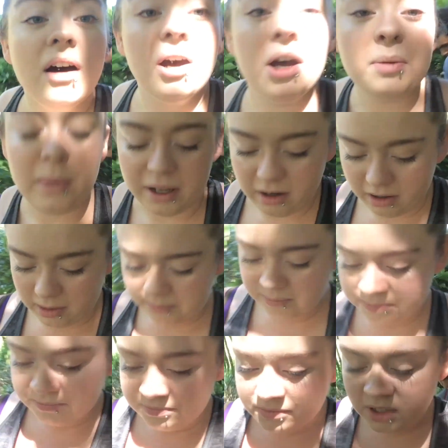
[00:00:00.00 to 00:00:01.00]
on my
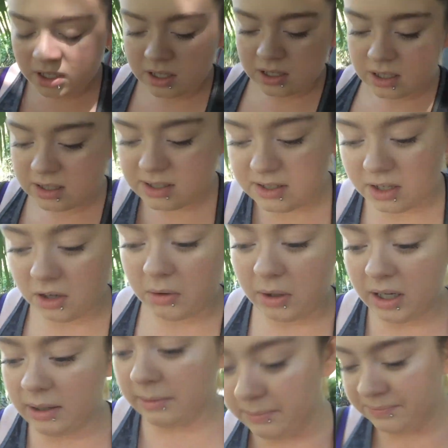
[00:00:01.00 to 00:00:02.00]
arm.
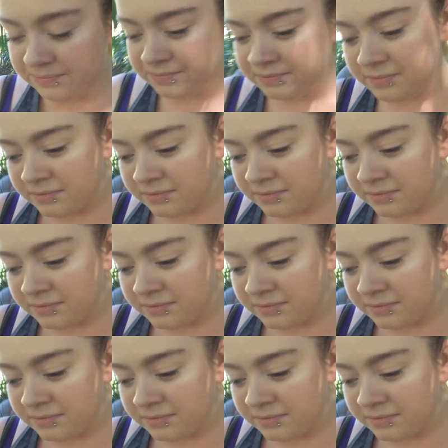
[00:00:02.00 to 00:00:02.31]
So